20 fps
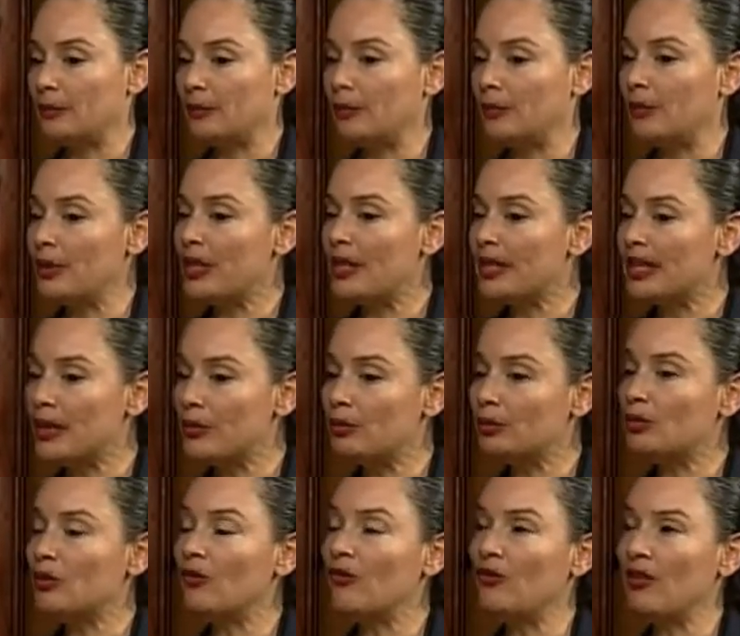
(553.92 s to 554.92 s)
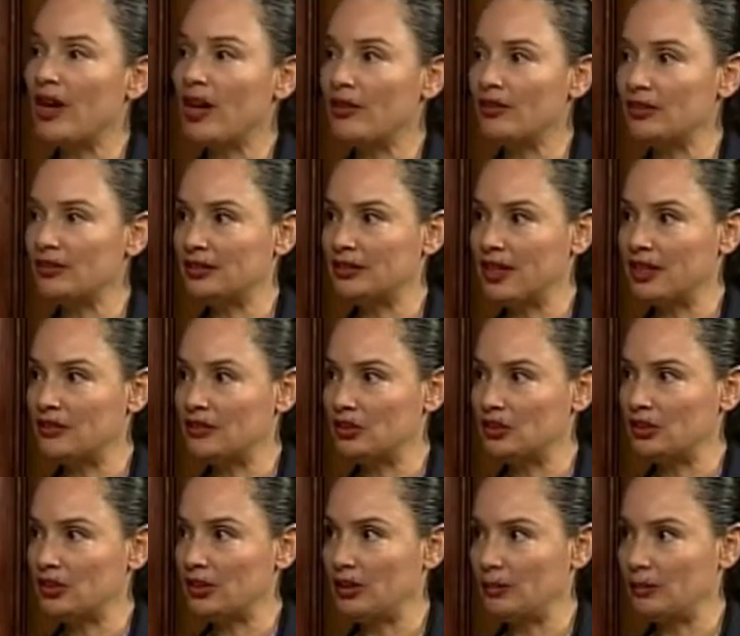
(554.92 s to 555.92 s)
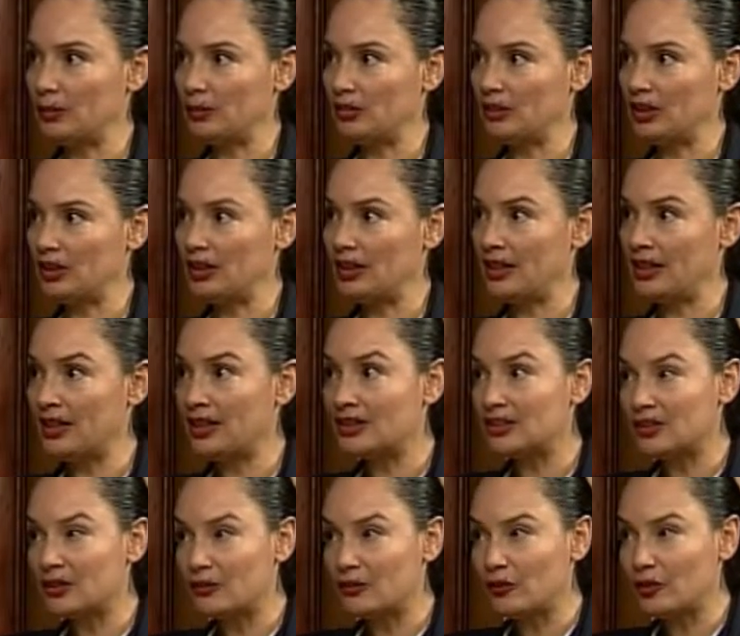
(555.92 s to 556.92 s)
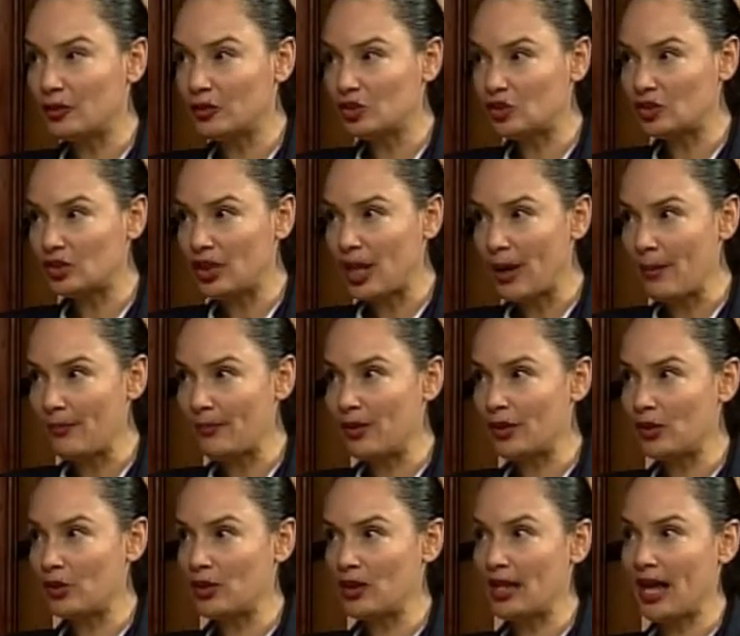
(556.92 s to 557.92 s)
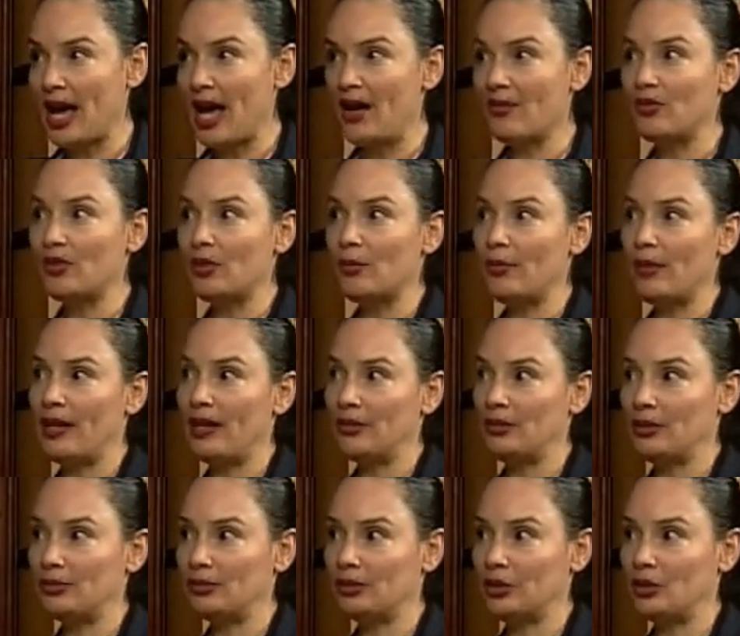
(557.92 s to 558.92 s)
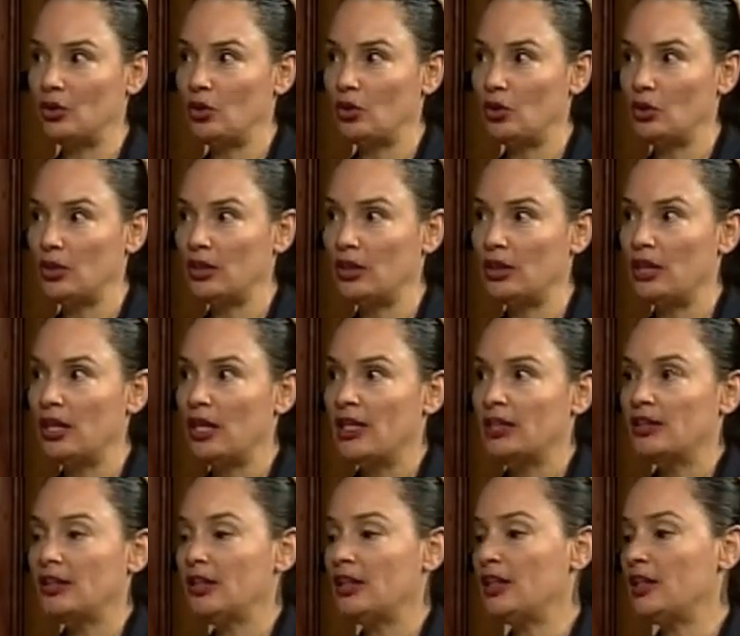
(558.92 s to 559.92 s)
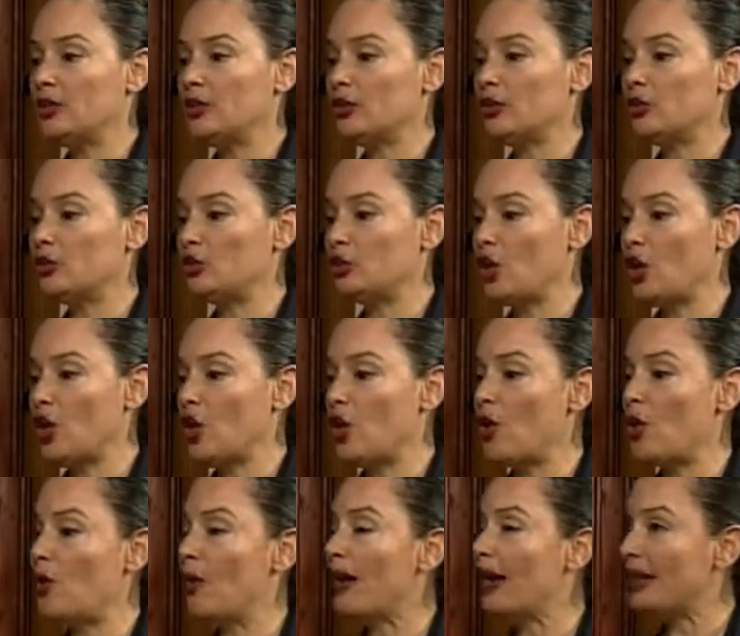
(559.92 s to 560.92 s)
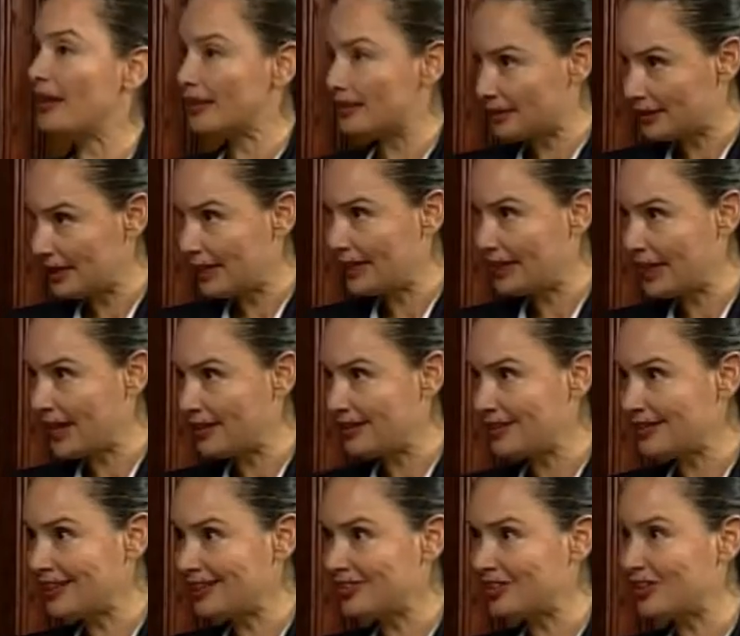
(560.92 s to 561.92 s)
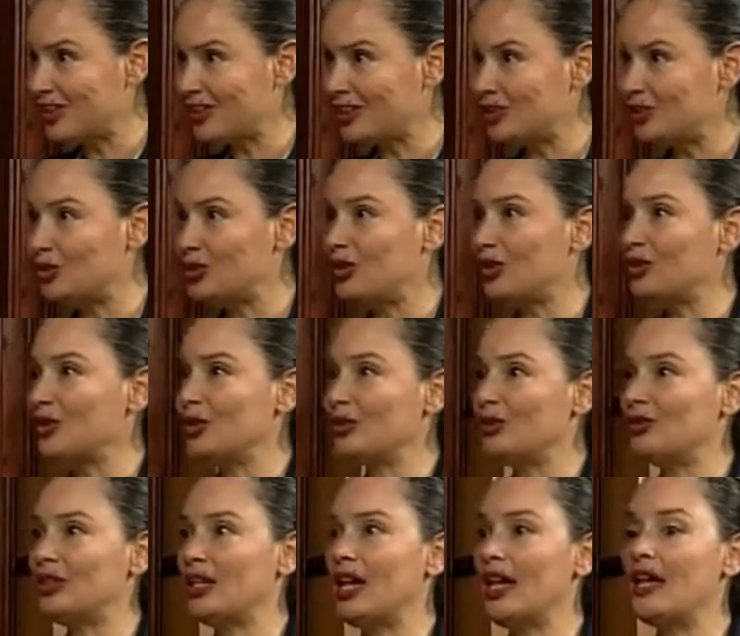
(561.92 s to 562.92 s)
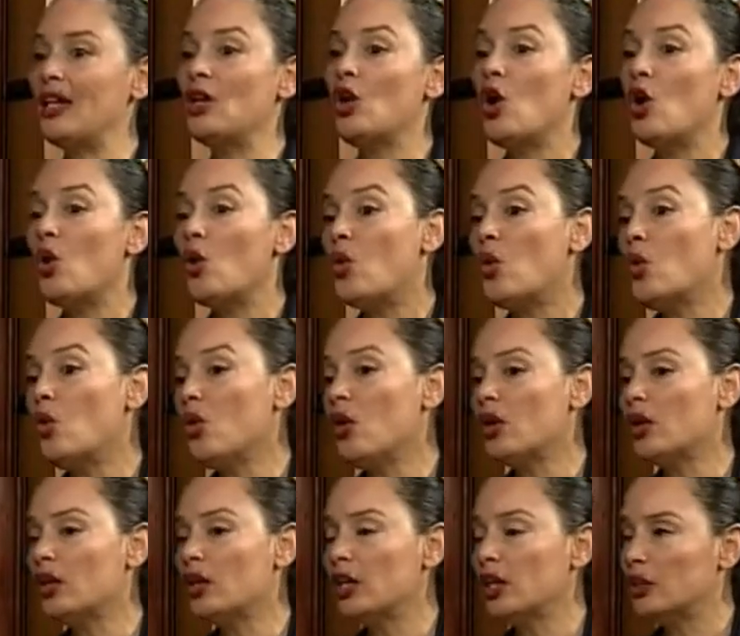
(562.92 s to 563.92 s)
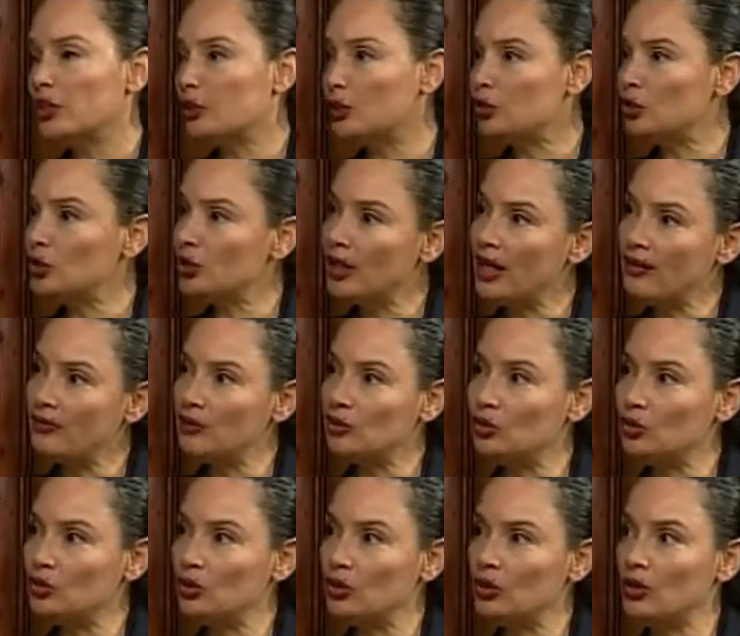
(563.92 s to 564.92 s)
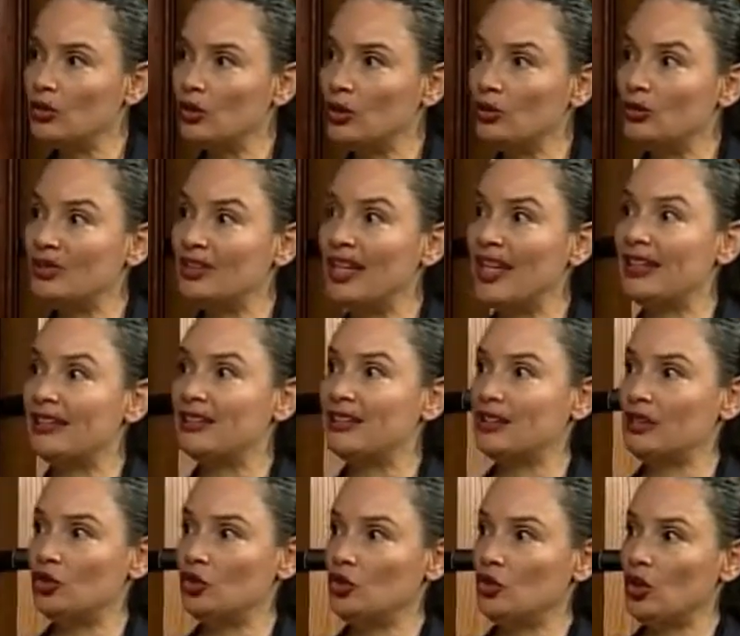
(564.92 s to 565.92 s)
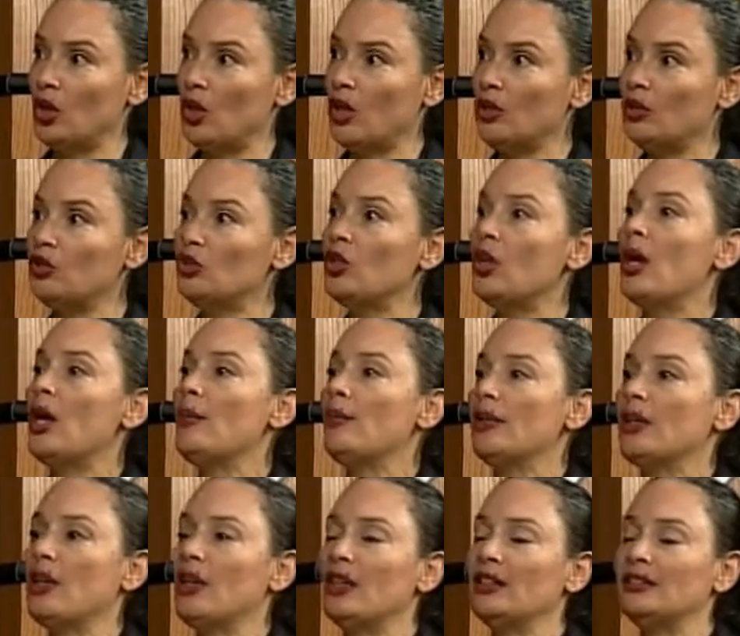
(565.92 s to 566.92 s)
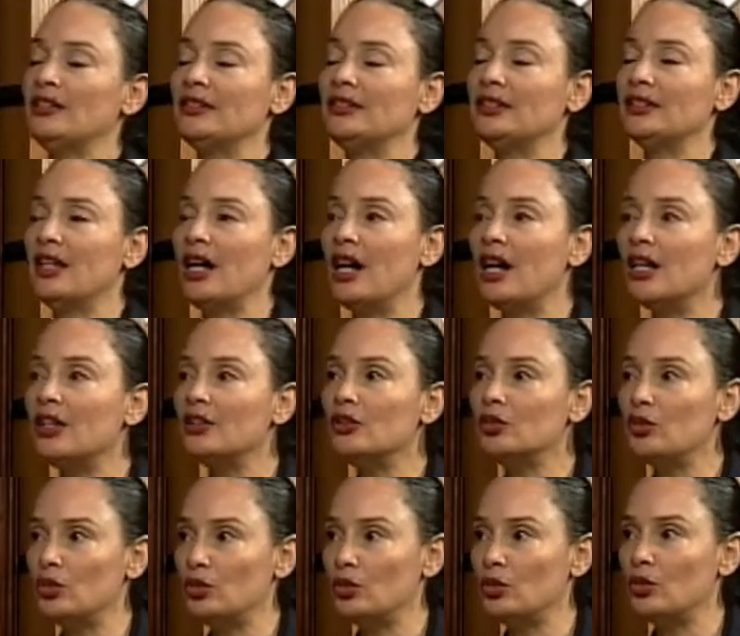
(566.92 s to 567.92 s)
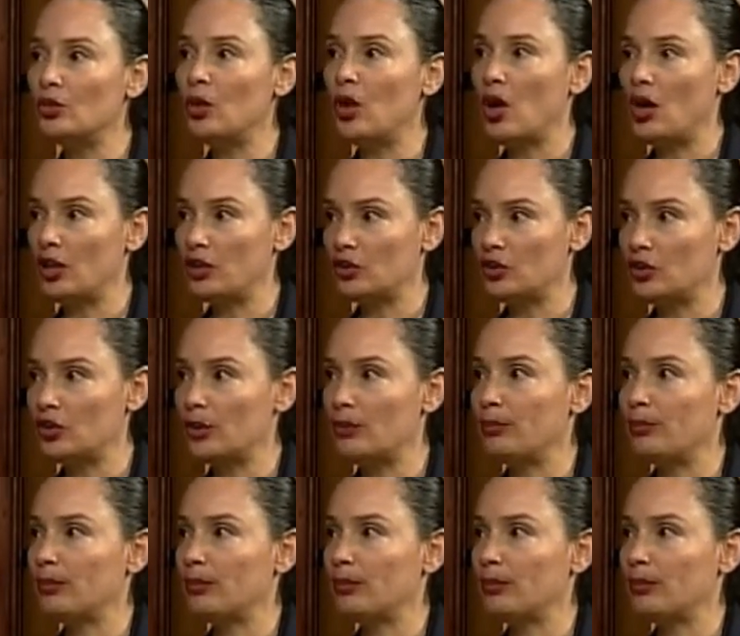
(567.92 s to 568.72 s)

being able to file this adversary proceeding is the first step that you could have in the bankruptcy court to either show, again, it's not a student loan debt, or you should have your student loan debt discharged because it's an undue hardship.